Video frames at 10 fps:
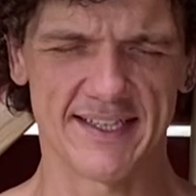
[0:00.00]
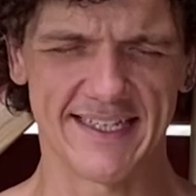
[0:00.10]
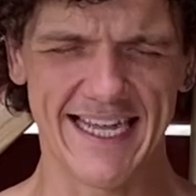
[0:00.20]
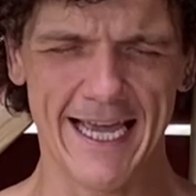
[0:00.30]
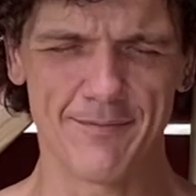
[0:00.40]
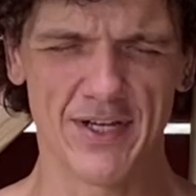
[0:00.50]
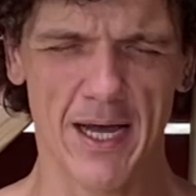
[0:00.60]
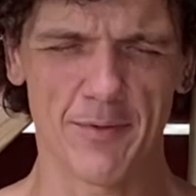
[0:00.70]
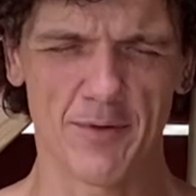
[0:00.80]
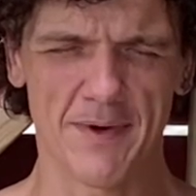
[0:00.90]
the
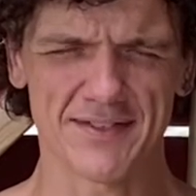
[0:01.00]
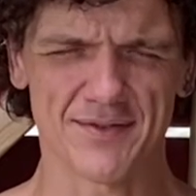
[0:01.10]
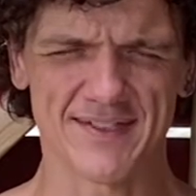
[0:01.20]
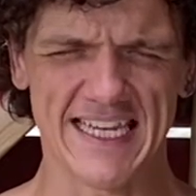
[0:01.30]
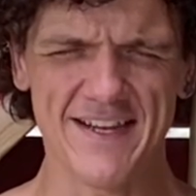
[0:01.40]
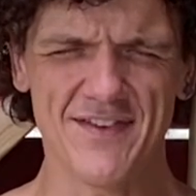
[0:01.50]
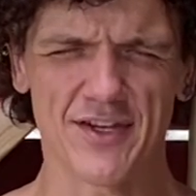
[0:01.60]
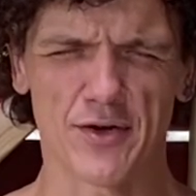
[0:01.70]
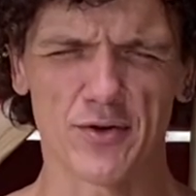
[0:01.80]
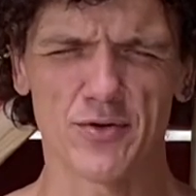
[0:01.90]
abdominal muscles, even the
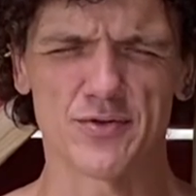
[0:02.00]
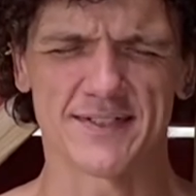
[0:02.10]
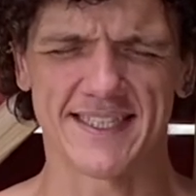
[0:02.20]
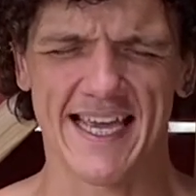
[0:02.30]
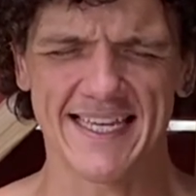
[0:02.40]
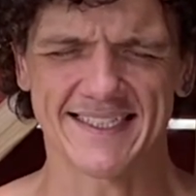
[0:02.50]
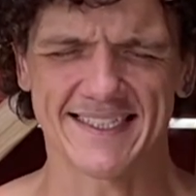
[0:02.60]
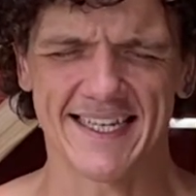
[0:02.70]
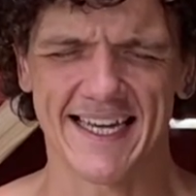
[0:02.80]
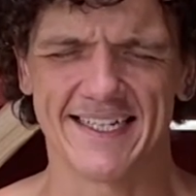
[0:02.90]
glutes, nice and
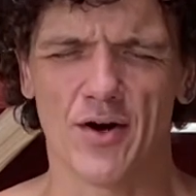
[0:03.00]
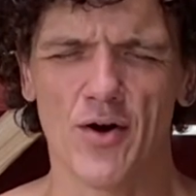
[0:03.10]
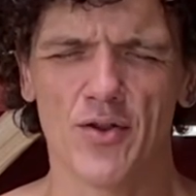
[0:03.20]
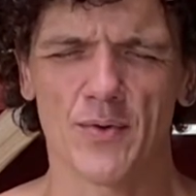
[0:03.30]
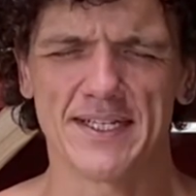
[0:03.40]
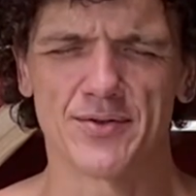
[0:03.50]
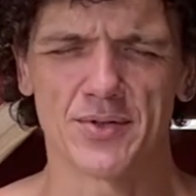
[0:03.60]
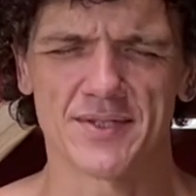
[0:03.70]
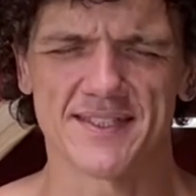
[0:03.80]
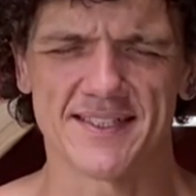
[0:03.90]
tight, all the way
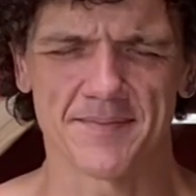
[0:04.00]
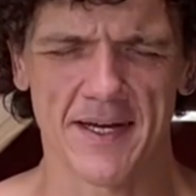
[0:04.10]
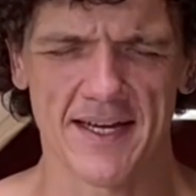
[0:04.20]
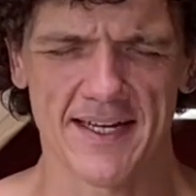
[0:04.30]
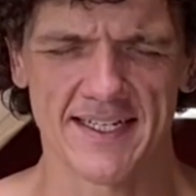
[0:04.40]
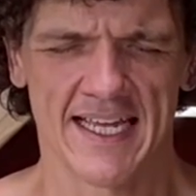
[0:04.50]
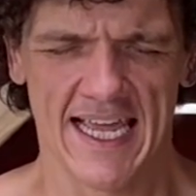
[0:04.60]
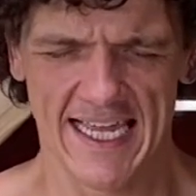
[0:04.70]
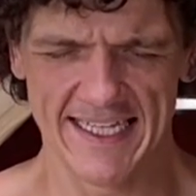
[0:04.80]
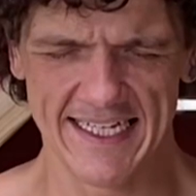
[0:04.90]
towards the spine.
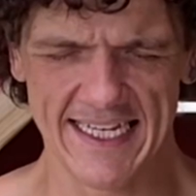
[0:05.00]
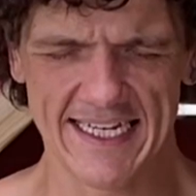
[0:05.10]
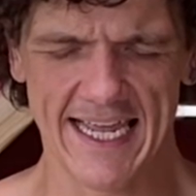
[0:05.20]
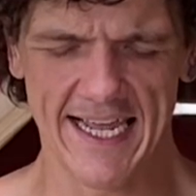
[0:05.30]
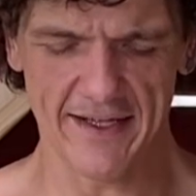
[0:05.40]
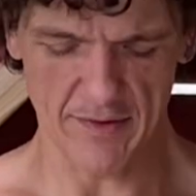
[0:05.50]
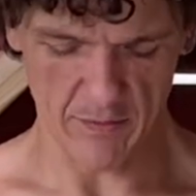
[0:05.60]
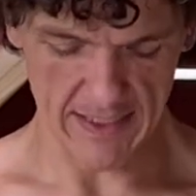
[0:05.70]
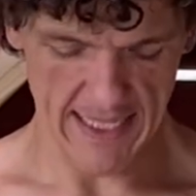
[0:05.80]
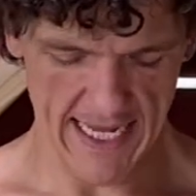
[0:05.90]
And then inhale and
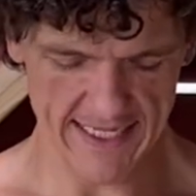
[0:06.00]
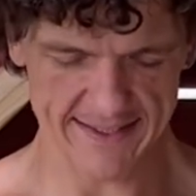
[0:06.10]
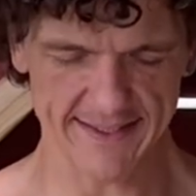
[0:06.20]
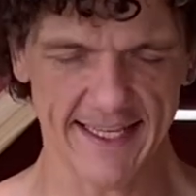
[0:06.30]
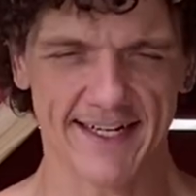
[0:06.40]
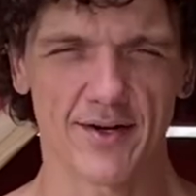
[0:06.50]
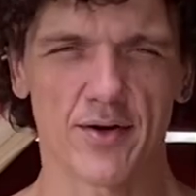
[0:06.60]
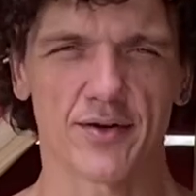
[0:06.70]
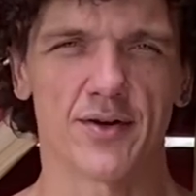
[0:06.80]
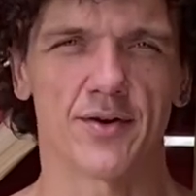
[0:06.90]
relax, let it
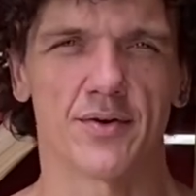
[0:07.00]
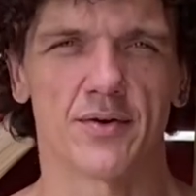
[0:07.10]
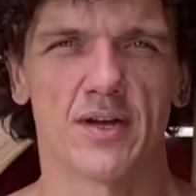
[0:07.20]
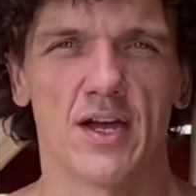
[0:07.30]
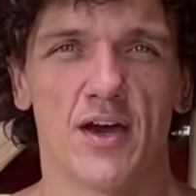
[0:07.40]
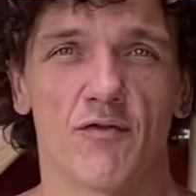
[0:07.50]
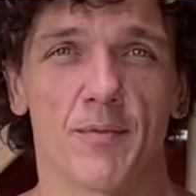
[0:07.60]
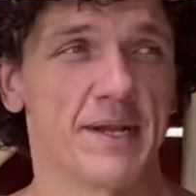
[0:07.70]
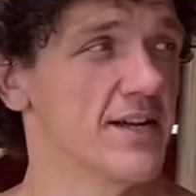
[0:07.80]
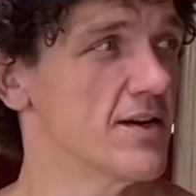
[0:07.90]
all go. From
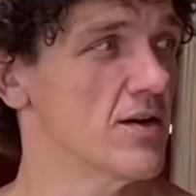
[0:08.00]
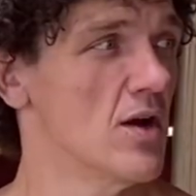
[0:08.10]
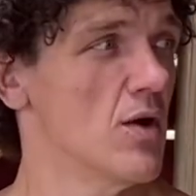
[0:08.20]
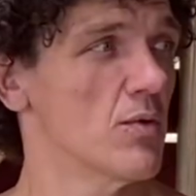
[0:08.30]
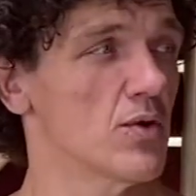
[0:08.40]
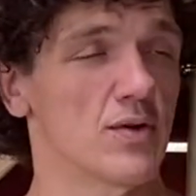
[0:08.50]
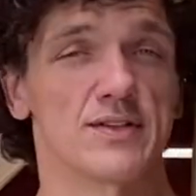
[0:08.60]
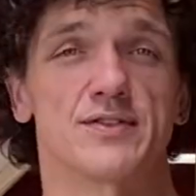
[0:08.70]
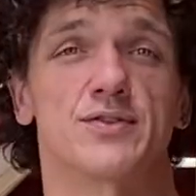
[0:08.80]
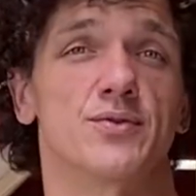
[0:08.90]
here, we're going
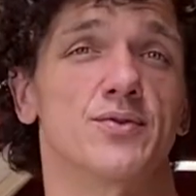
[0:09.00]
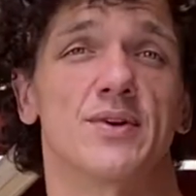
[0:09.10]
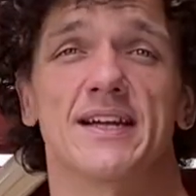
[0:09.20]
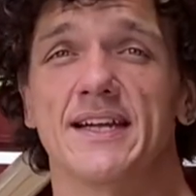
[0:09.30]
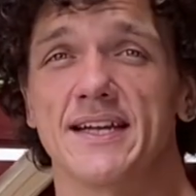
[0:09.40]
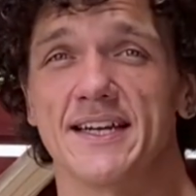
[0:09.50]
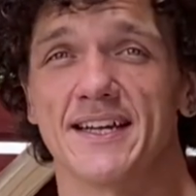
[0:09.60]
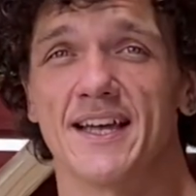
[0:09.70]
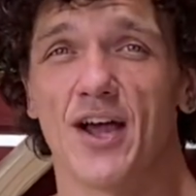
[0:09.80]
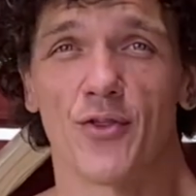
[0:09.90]
to a
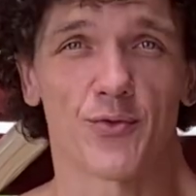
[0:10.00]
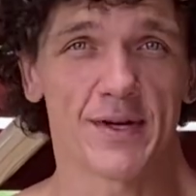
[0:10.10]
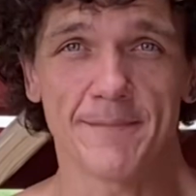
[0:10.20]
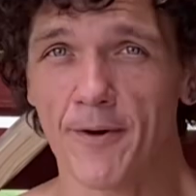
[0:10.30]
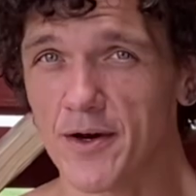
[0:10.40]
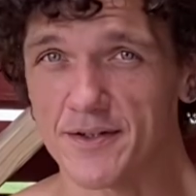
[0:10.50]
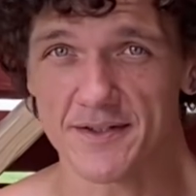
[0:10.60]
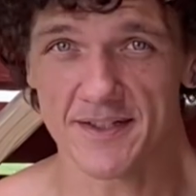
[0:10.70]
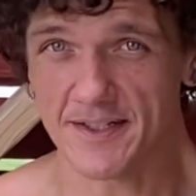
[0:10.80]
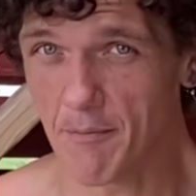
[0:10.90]
3-part
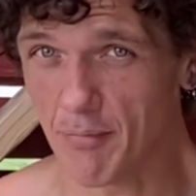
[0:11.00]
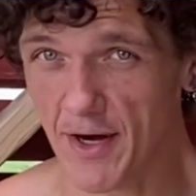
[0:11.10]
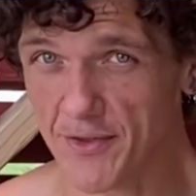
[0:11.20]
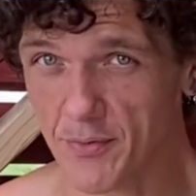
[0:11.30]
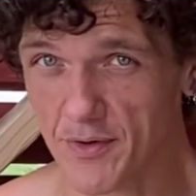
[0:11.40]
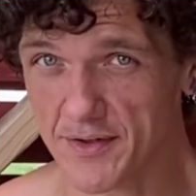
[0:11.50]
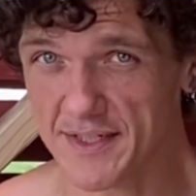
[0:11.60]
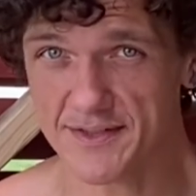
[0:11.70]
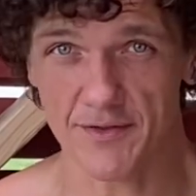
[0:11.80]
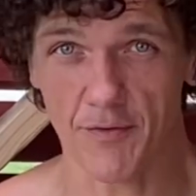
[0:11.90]
breath work.
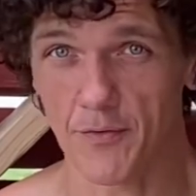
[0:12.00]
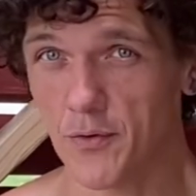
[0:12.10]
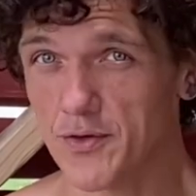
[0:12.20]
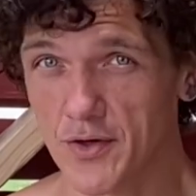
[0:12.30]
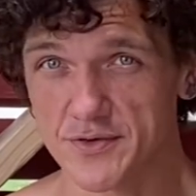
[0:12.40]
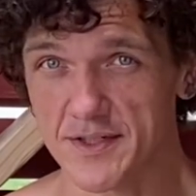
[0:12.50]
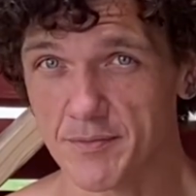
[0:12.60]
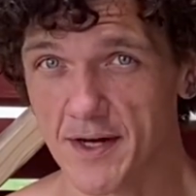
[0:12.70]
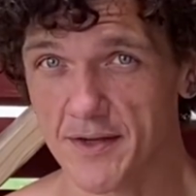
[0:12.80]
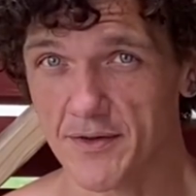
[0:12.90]
This is a full yogic
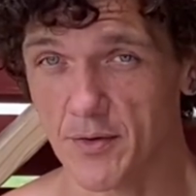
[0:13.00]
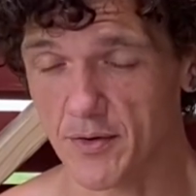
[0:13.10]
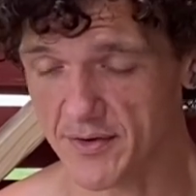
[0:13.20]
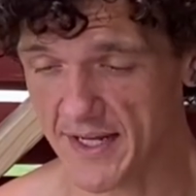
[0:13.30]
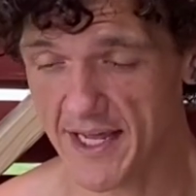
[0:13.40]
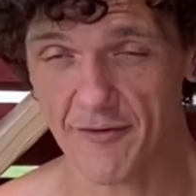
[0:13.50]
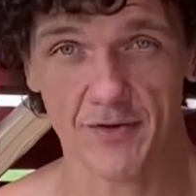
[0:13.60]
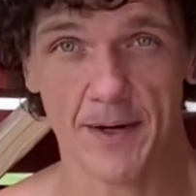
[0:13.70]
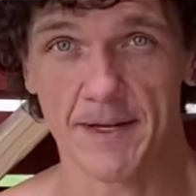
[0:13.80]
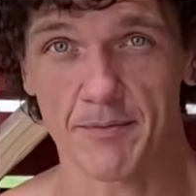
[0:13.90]
breath or a
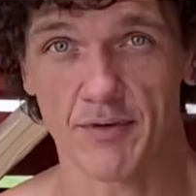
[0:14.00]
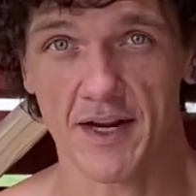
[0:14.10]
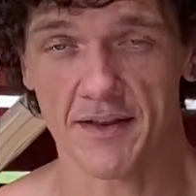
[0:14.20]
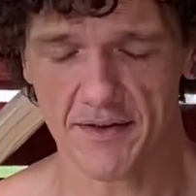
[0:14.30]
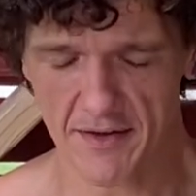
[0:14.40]
diaphragmic breath.